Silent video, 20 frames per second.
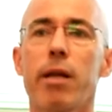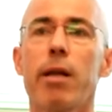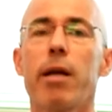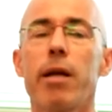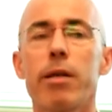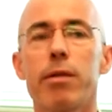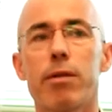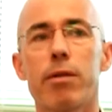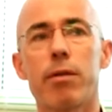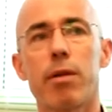
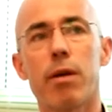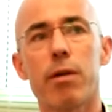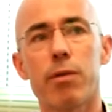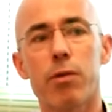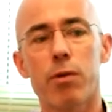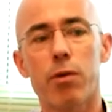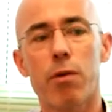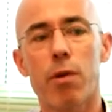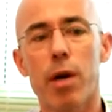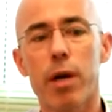later on
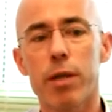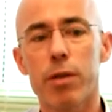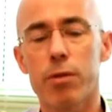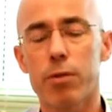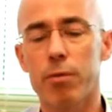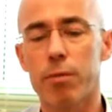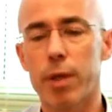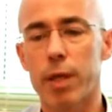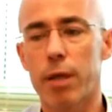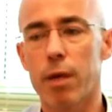try to
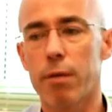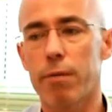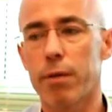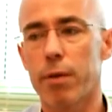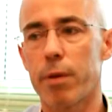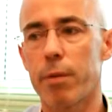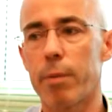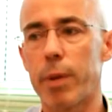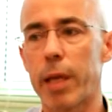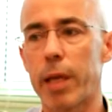recover
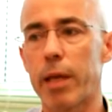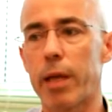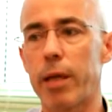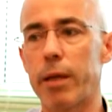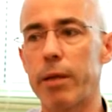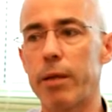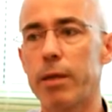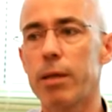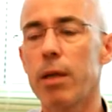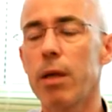the
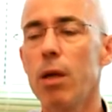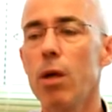mainland.